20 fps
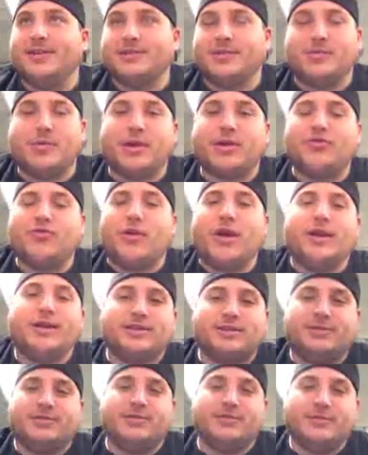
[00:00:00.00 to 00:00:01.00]
some of my
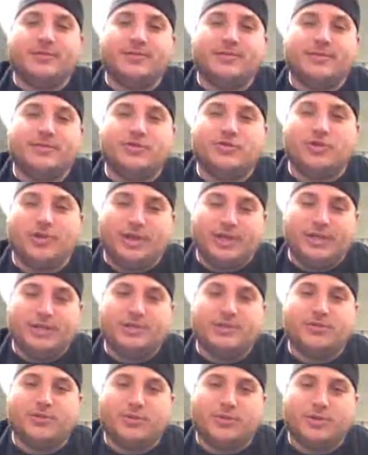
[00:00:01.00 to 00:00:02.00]
greatest
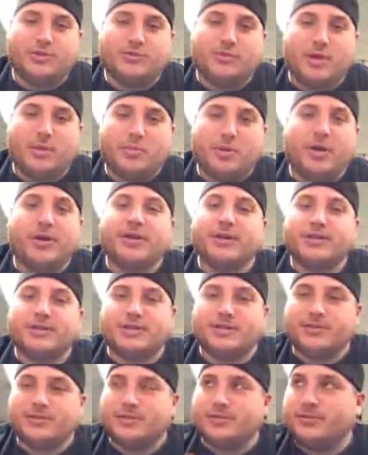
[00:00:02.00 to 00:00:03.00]
drinking stories to my
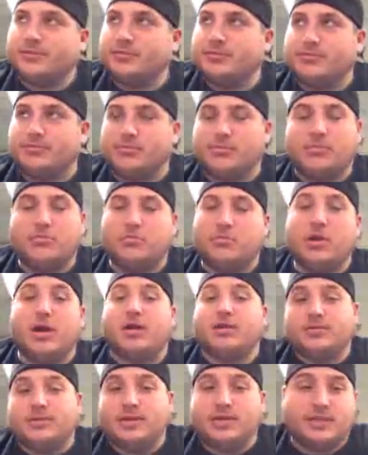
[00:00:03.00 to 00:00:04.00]
buddies, and
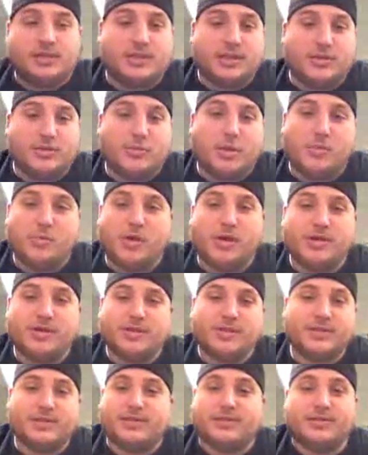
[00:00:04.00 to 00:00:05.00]
not necessarily my
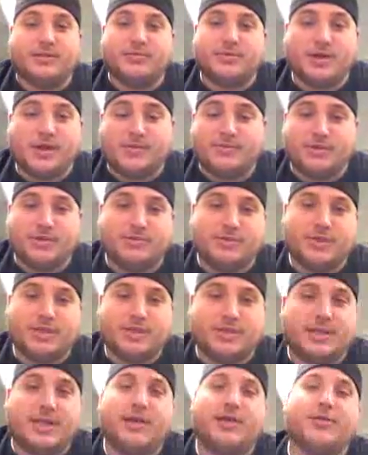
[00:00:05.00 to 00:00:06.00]
buddies, just sometimes I was
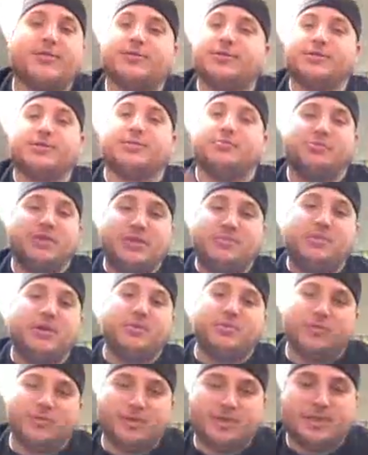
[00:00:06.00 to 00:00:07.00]
just there just to meet
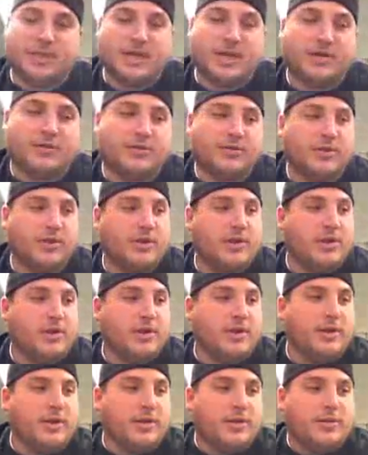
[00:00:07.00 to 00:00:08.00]
people in the town.
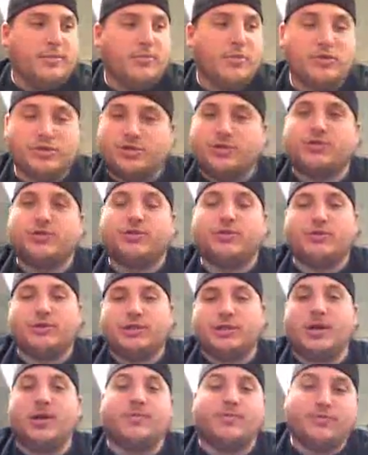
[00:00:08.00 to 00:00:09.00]
Most of those
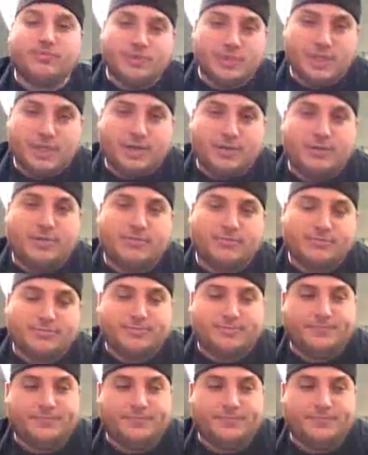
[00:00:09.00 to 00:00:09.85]
stories come from G Hill.